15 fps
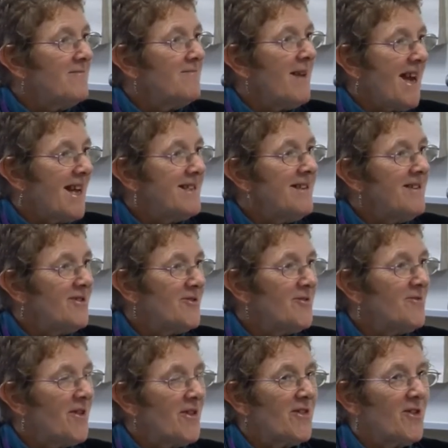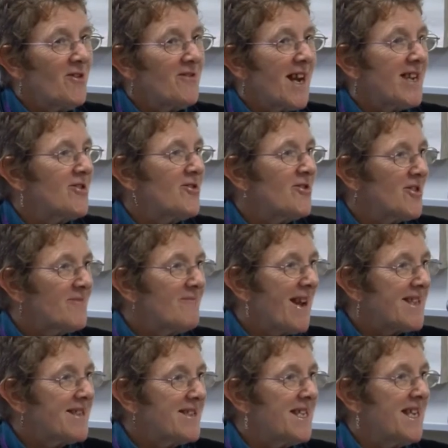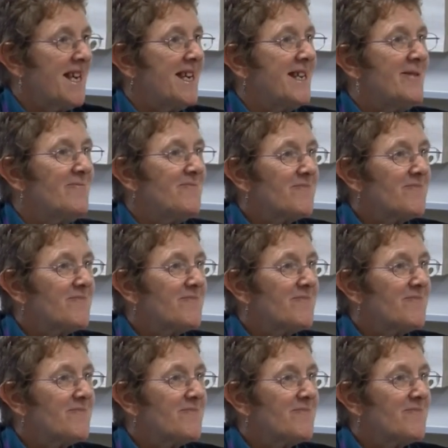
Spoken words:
men who thought I should just make the tea.